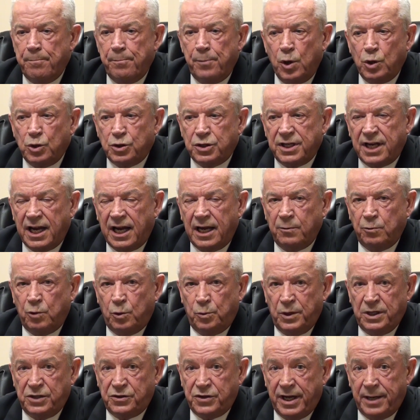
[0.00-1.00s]
Most of the time
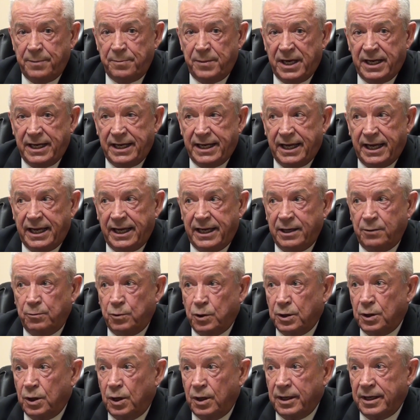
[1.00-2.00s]
when we say Medicaid,
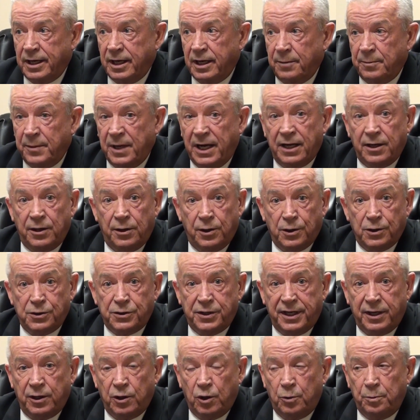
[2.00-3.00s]
we're talking about
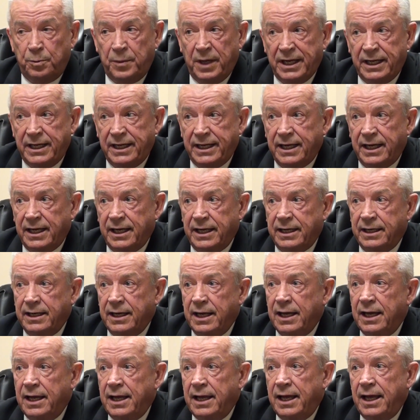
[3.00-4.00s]
nursing home Medicaid.
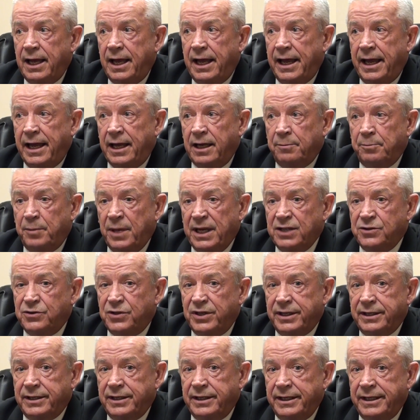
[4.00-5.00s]
And
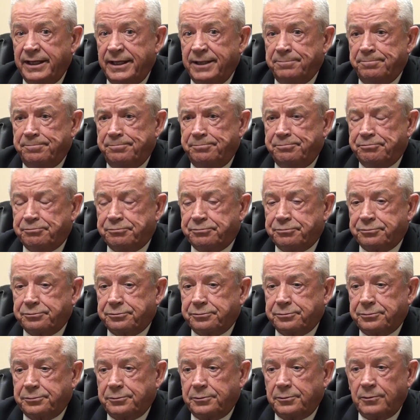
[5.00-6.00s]
basically,
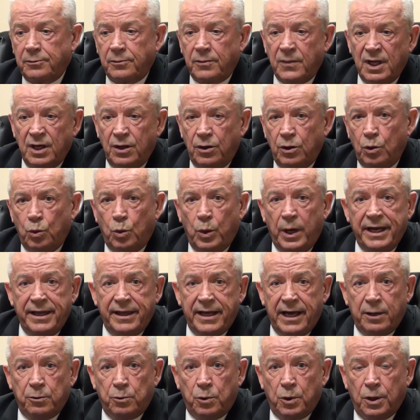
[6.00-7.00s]
the way
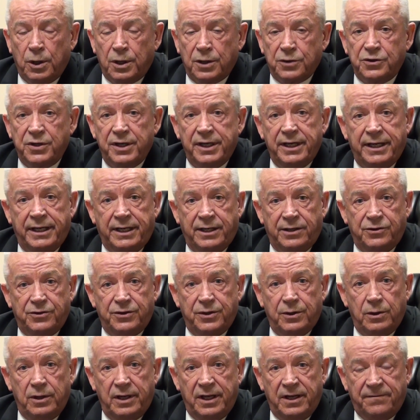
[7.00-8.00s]
that works
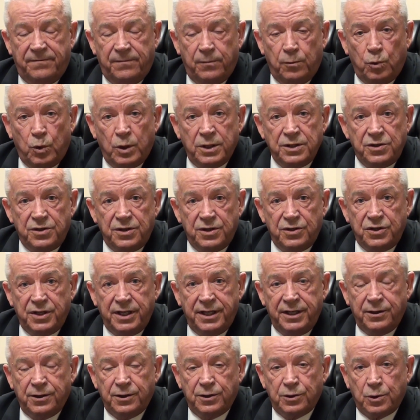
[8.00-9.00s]
is if once the
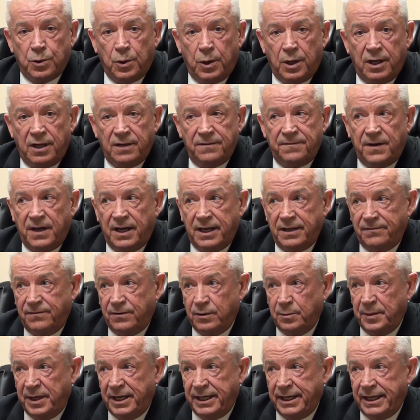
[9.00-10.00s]
senior is qualified
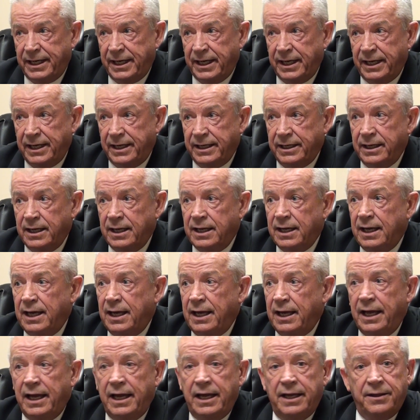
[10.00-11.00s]
for Medicaid,
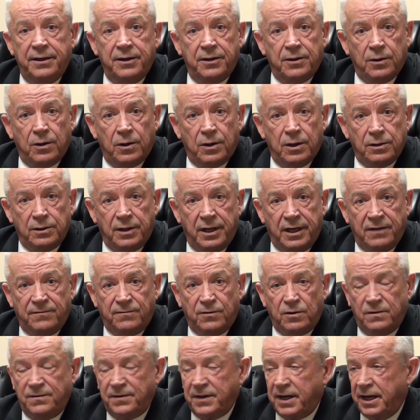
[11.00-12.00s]
and there are
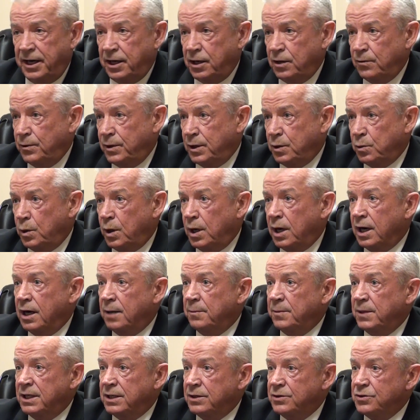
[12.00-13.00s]
level of care
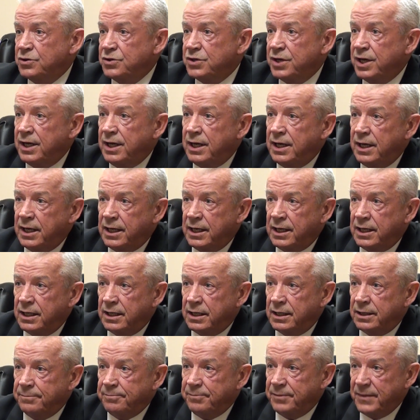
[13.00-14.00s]
requirements,
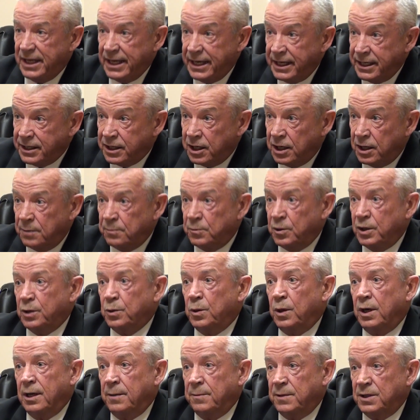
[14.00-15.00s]
income
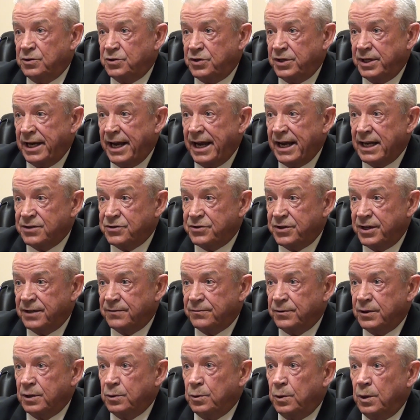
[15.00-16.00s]
requirements, and
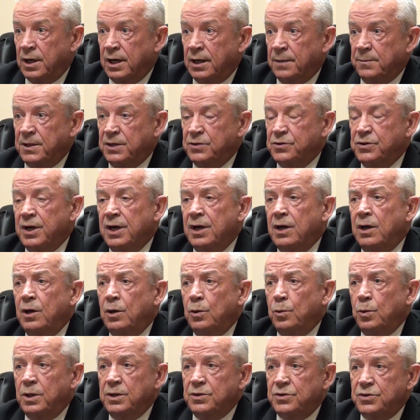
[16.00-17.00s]
asset requirements,
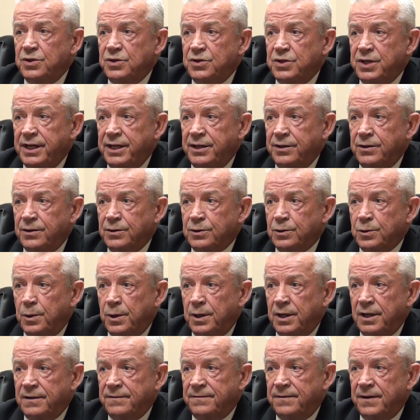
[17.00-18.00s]
once the senior is
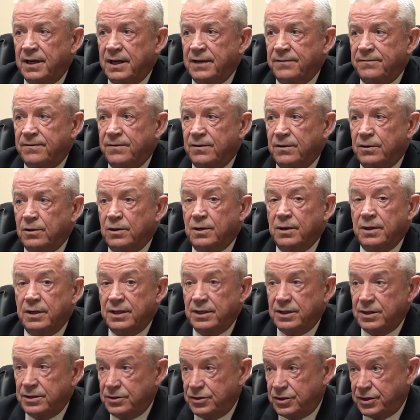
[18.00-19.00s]
qualified for
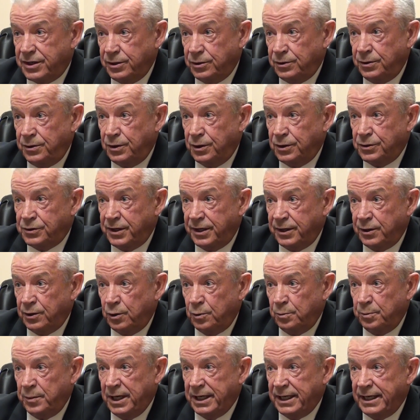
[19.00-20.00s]
skilled nursing
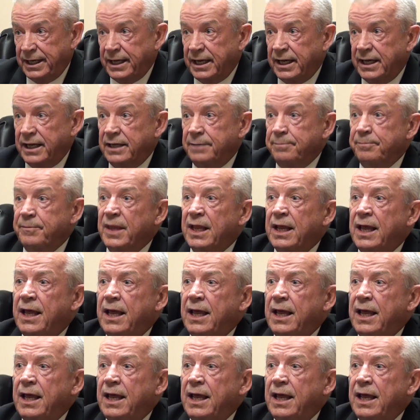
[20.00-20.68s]
home Medicaid,